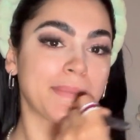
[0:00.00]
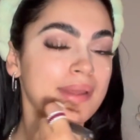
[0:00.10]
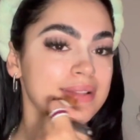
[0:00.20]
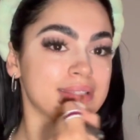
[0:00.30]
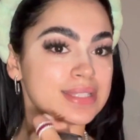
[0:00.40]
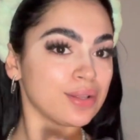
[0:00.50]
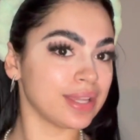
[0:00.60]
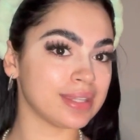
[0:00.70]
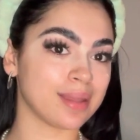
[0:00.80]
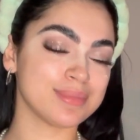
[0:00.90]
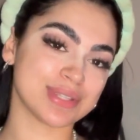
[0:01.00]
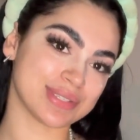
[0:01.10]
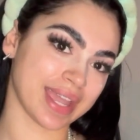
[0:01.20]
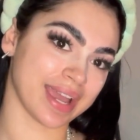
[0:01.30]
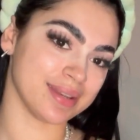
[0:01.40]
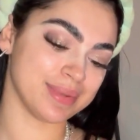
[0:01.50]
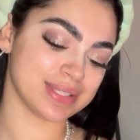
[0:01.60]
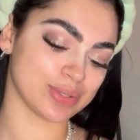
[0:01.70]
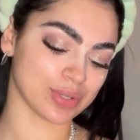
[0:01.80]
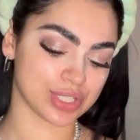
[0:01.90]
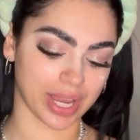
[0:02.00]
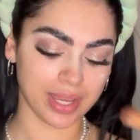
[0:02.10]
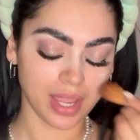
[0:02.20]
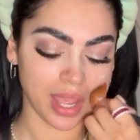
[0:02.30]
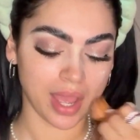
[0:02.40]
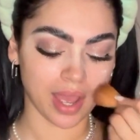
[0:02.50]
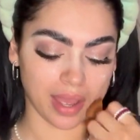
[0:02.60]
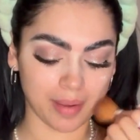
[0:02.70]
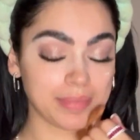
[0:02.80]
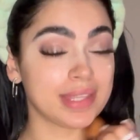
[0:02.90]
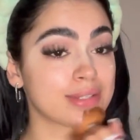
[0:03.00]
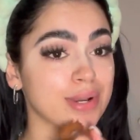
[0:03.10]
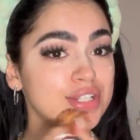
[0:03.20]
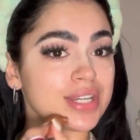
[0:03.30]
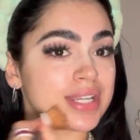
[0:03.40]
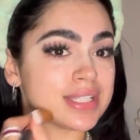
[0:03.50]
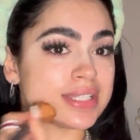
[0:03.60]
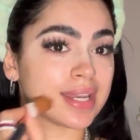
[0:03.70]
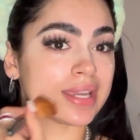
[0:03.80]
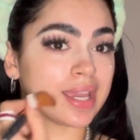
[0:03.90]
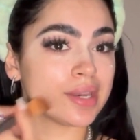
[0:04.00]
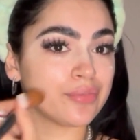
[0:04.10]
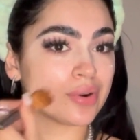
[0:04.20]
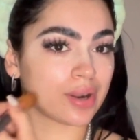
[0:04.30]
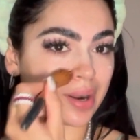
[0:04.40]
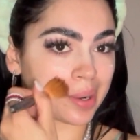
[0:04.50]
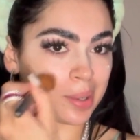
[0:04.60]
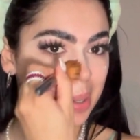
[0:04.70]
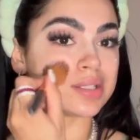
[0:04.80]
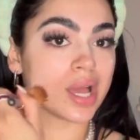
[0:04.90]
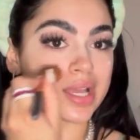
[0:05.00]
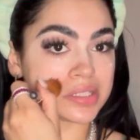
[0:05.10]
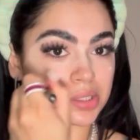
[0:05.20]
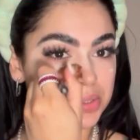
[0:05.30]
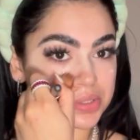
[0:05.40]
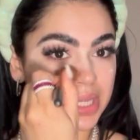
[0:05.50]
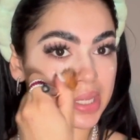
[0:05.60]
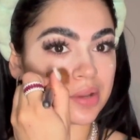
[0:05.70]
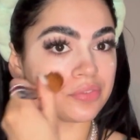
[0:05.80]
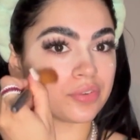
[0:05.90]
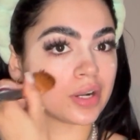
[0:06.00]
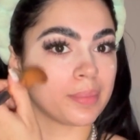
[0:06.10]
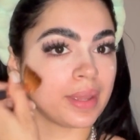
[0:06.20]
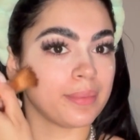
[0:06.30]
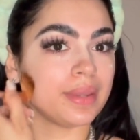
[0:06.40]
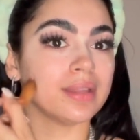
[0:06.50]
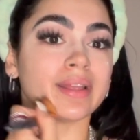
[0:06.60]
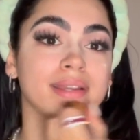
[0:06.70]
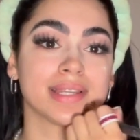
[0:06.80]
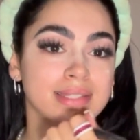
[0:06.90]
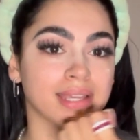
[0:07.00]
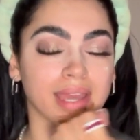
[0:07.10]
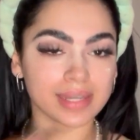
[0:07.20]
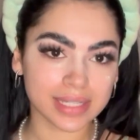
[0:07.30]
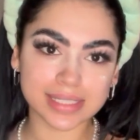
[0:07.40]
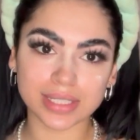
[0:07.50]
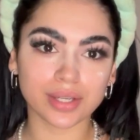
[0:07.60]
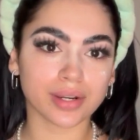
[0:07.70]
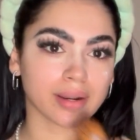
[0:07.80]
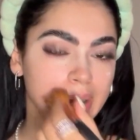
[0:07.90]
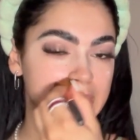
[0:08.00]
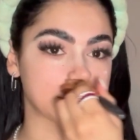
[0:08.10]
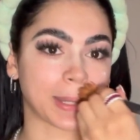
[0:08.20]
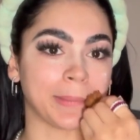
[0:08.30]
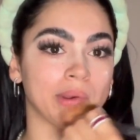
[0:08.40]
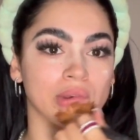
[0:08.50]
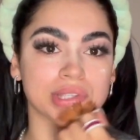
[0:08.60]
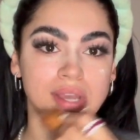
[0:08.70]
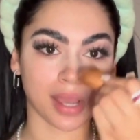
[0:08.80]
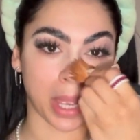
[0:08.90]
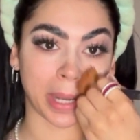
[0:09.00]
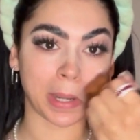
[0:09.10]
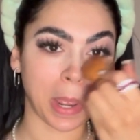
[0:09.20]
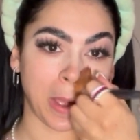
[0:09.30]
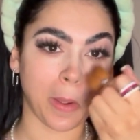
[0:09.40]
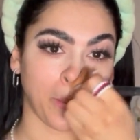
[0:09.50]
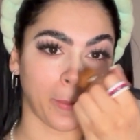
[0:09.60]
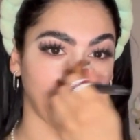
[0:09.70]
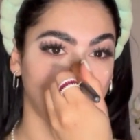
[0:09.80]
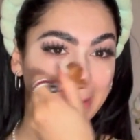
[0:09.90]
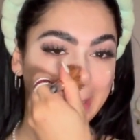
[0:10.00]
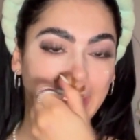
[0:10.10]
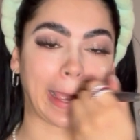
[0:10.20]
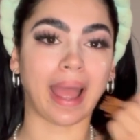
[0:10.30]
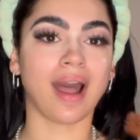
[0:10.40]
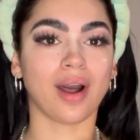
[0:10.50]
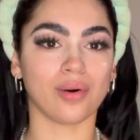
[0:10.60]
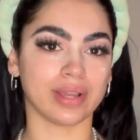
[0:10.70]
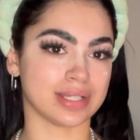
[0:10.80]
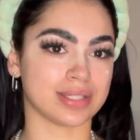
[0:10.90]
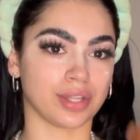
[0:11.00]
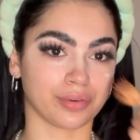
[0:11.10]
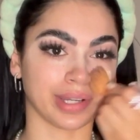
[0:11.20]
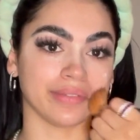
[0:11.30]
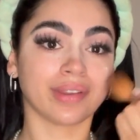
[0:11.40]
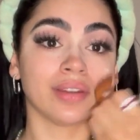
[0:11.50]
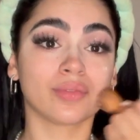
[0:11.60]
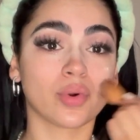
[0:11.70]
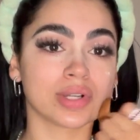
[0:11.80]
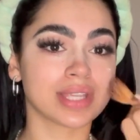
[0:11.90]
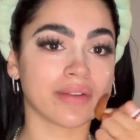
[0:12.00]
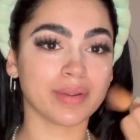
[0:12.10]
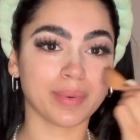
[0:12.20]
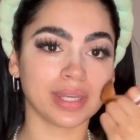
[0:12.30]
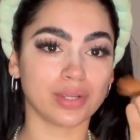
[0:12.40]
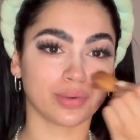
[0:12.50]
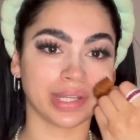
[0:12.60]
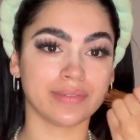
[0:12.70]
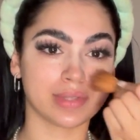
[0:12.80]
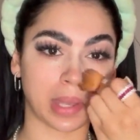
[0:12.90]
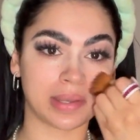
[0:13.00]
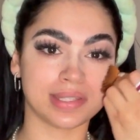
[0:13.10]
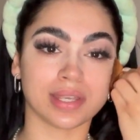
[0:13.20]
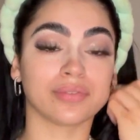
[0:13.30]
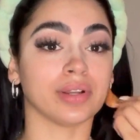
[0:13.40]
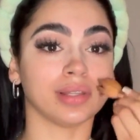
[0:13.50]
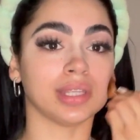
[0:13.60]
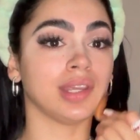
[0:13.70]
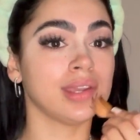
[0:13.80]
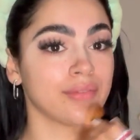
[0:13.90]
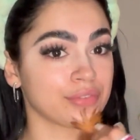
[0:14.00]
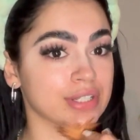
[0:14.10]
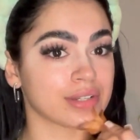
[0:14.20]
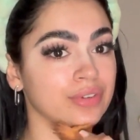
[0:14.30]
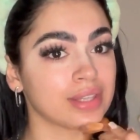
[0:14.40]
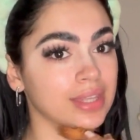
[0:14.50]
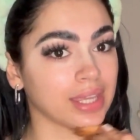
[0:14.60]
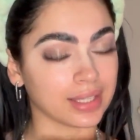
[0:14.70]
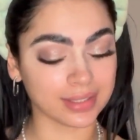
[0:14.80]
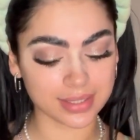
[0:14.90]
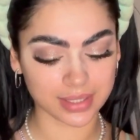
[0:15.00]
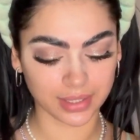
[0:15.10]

and still in them. So say hi to Miss Dolce. This question is dedicated for her. Does losing a fur baby, like, does it get easier as time goes on, or like how is the grief? And of course, everybody grieves differently for different things.